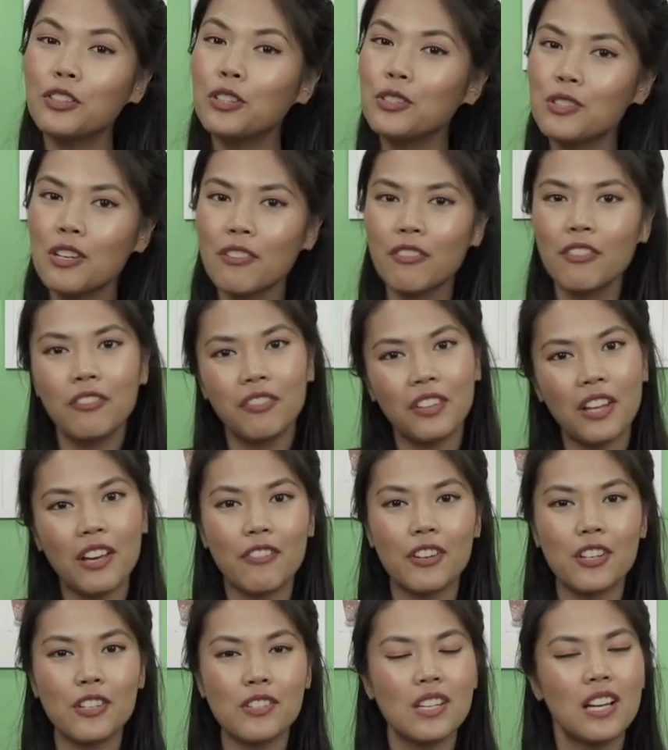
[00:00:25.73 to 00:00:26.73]
few different
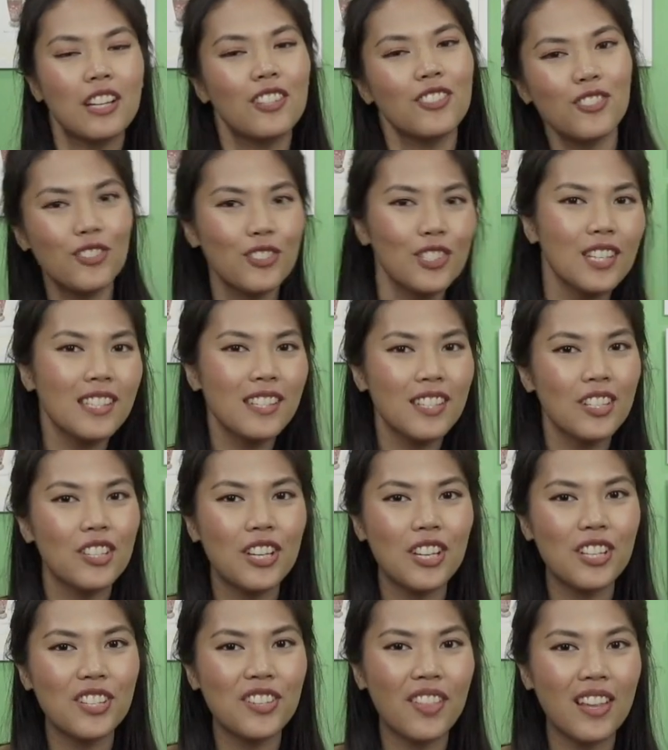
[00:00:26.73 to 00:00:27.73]
flavors just to
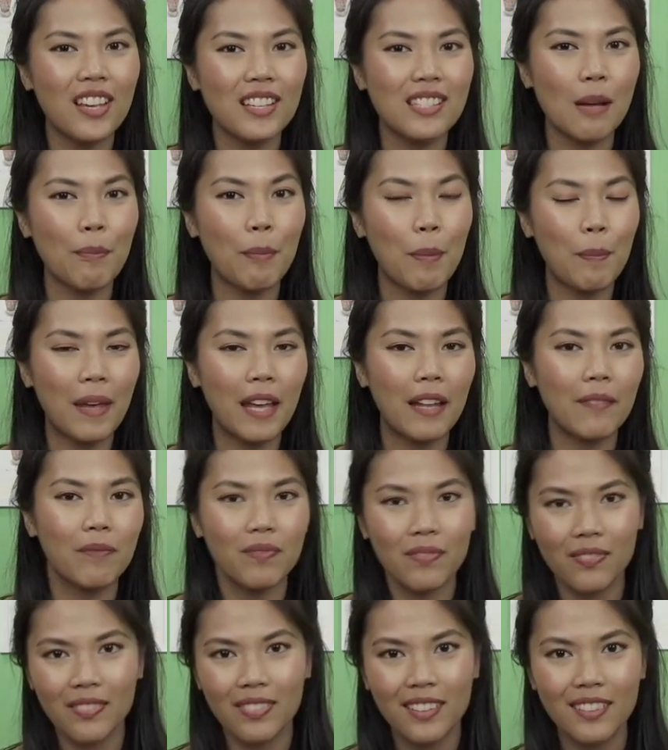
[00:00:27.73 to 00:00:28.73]
change things up a bit.
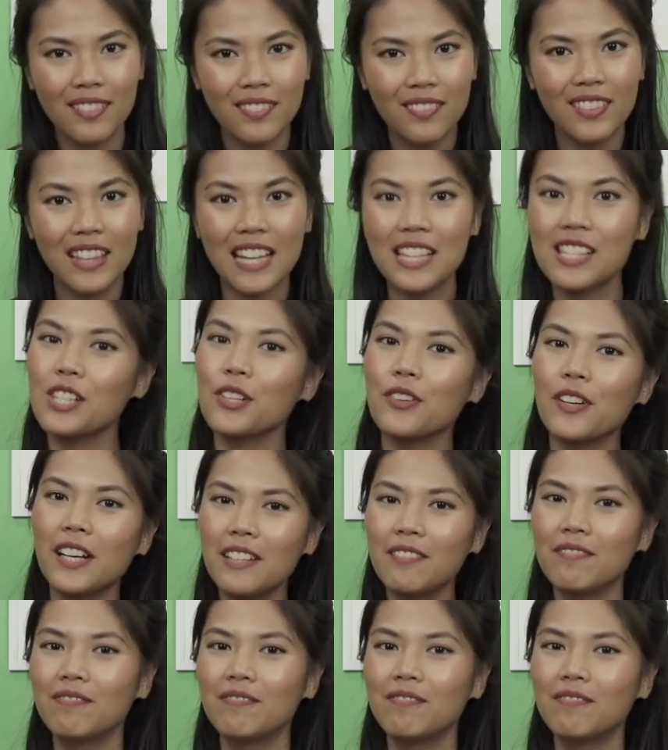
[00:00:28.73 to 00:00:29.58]
Let's do it.